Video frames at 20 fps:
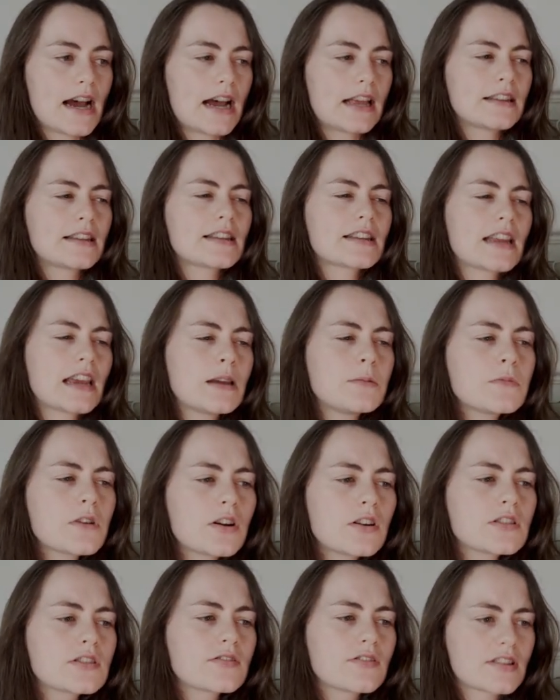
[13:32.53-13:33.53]
And the same
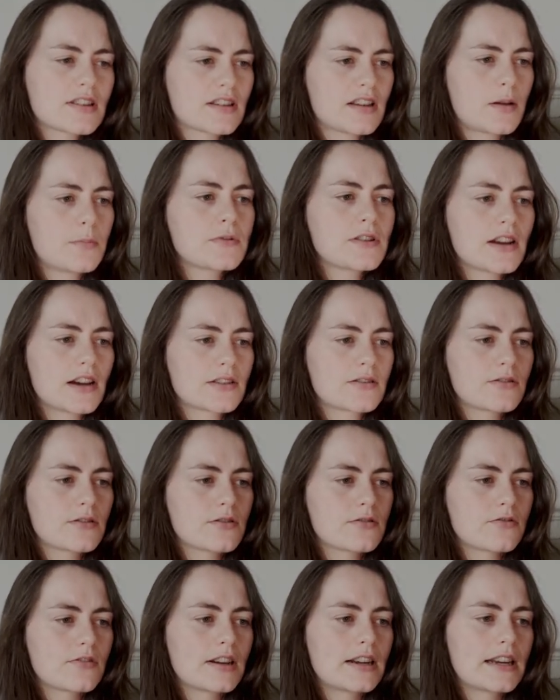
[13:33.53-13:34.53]
goes for
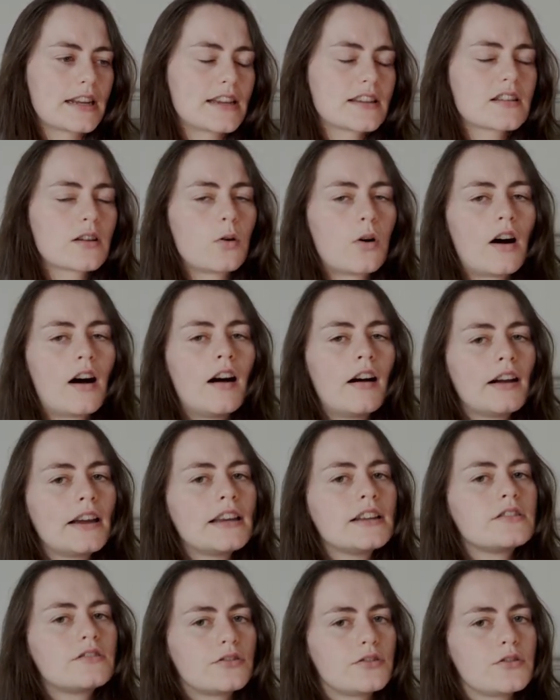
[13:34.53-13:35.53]
subtitles really. So
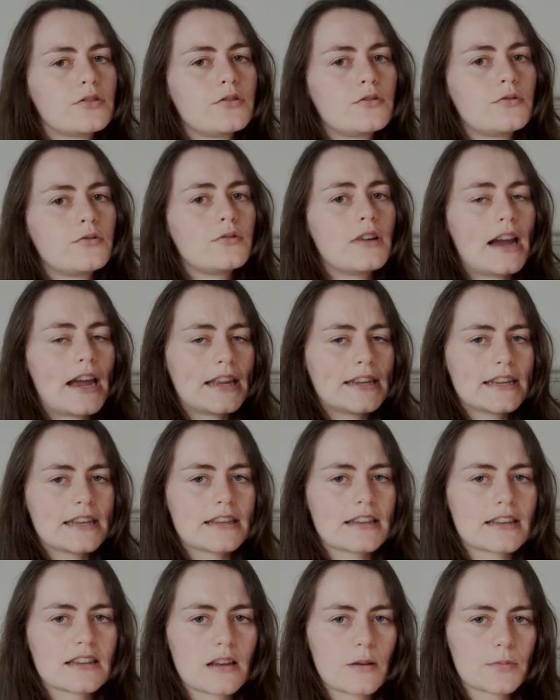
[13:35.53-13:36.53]
I do
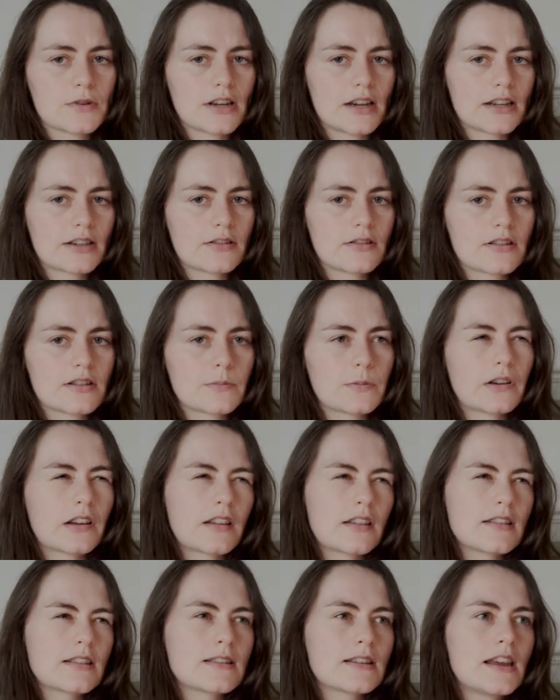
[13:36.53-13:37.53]
edit the subtitles
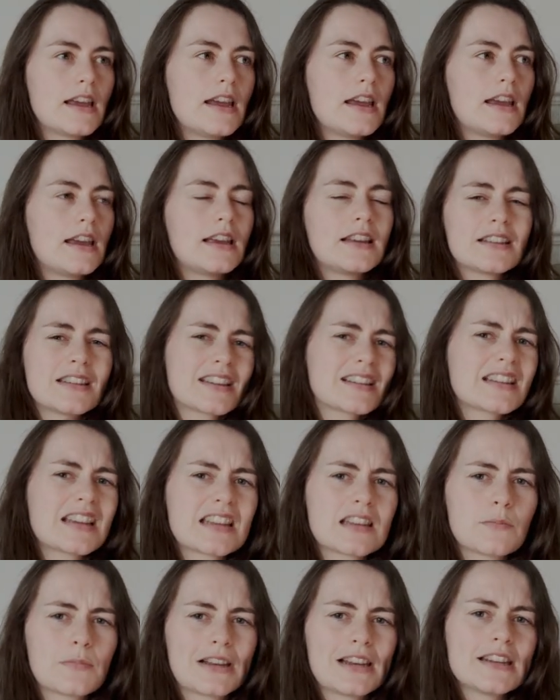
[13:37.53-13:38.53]
because it's an
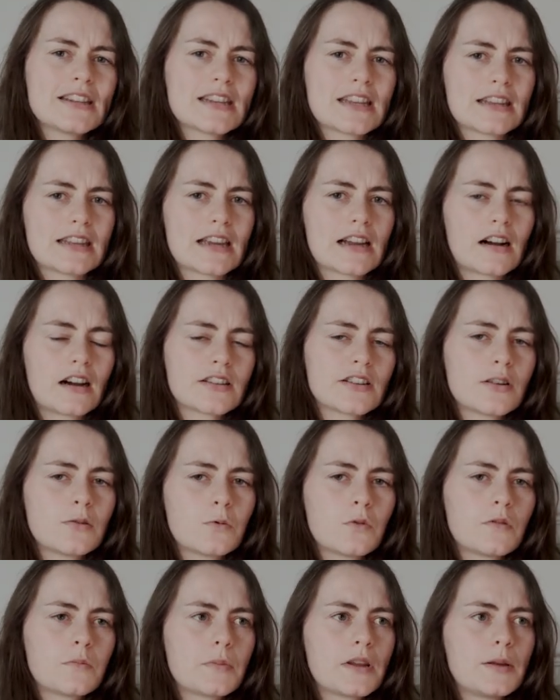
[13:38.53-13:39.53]
accessibility thing. I
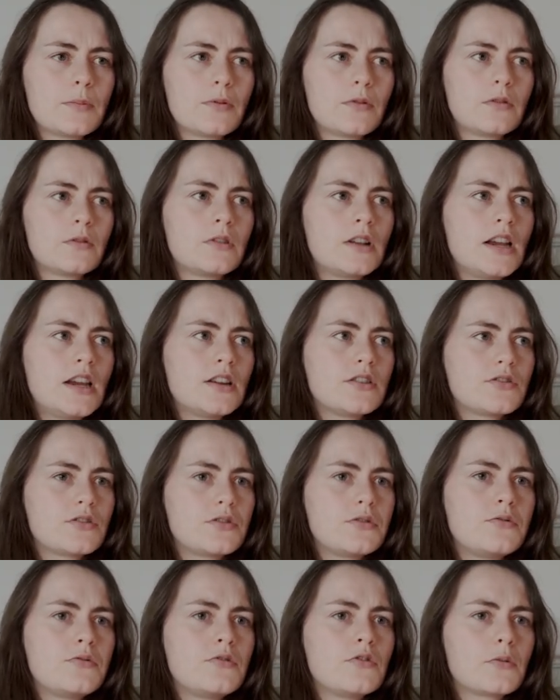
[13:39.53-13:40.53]
don't want people
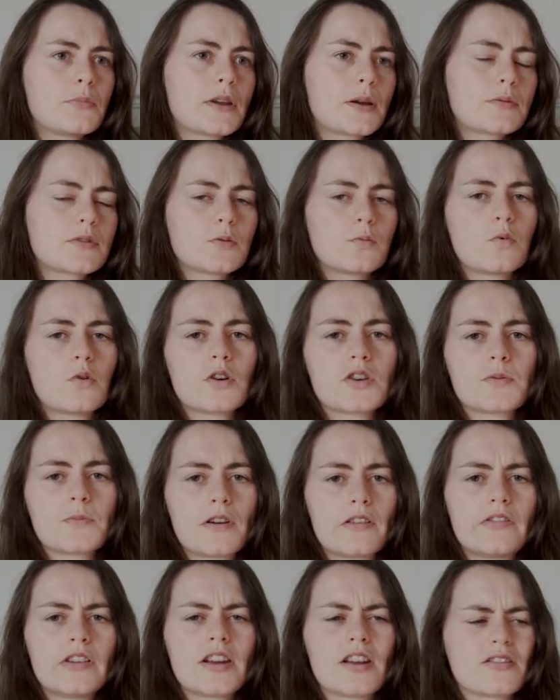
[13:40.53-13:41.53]
to not be able to watch
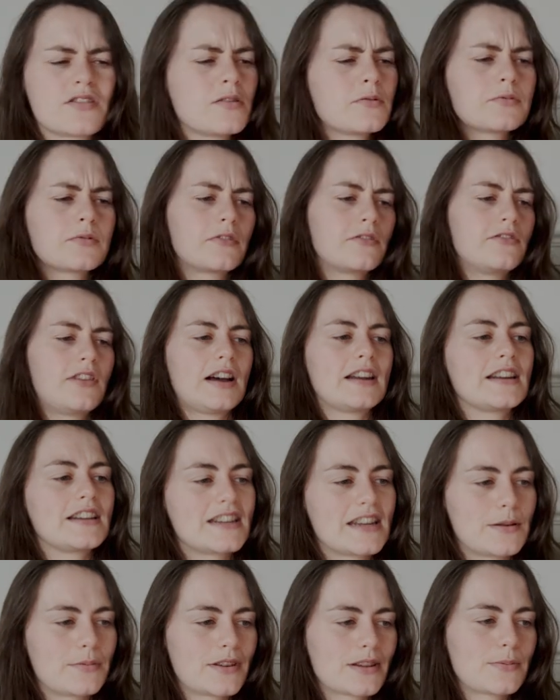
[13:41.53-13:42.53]
my videos, not from a
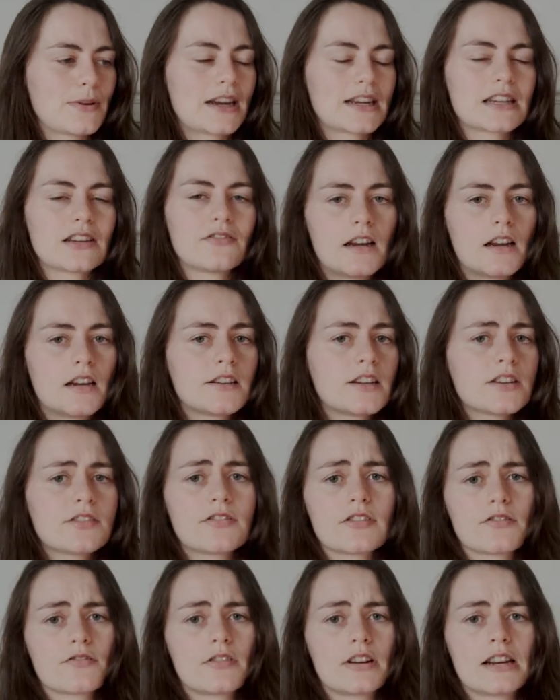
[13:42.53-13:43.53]
vanity perspective. It just
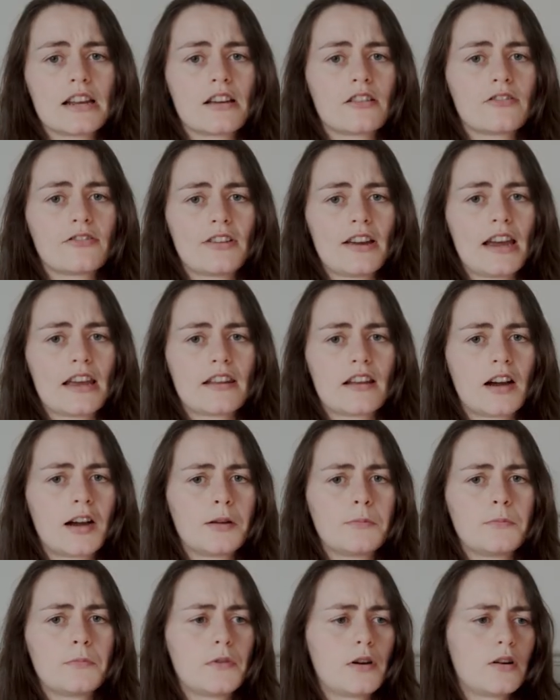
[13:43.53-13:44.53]
feels really unfair that
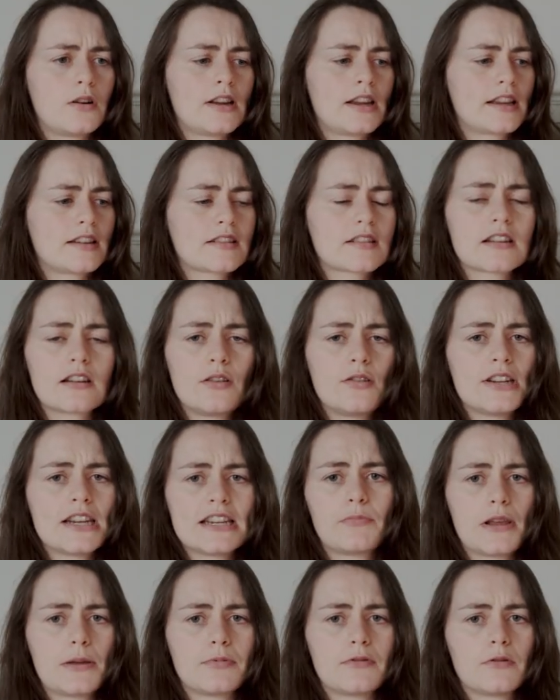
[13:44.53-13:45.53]
I'm
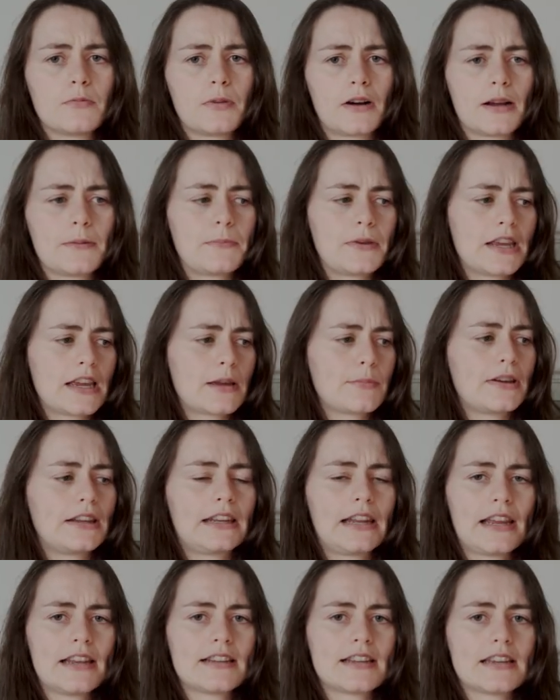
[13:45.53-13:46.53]
excluding people by being a bit
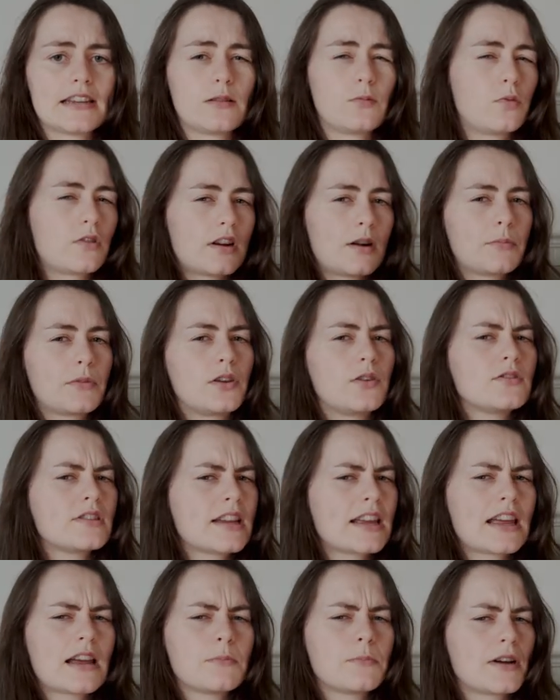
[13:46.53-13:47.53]
lazy when I'm
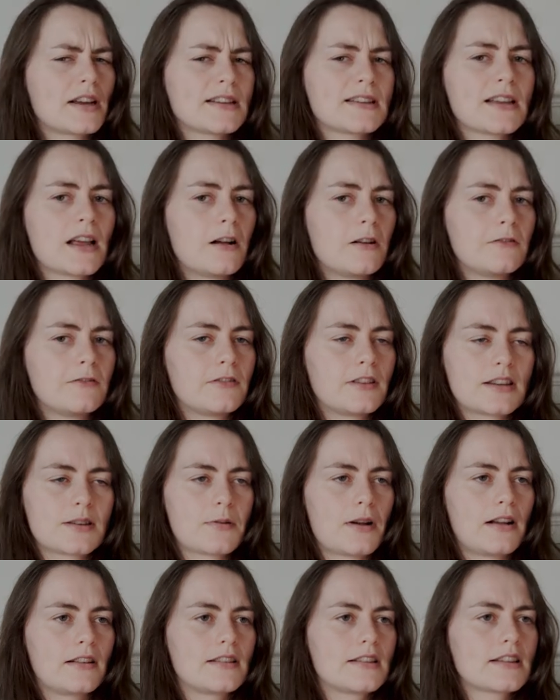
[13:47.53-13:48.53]
using it myself as
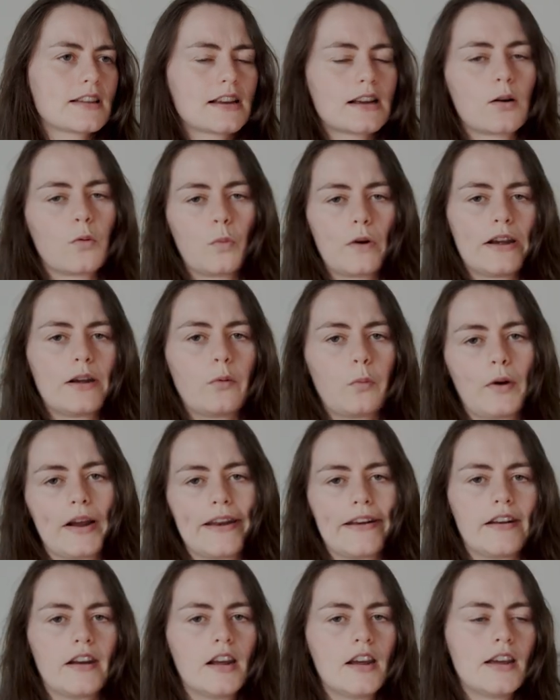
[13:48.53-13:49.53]
well. It's like a
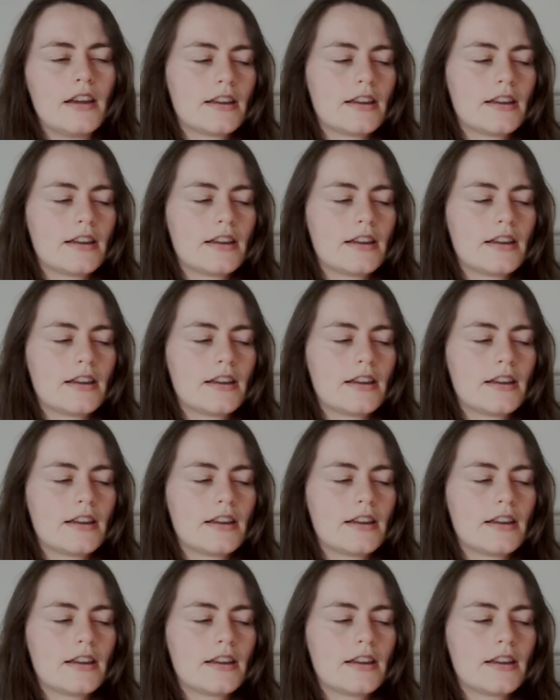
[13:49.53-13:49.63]
win-win.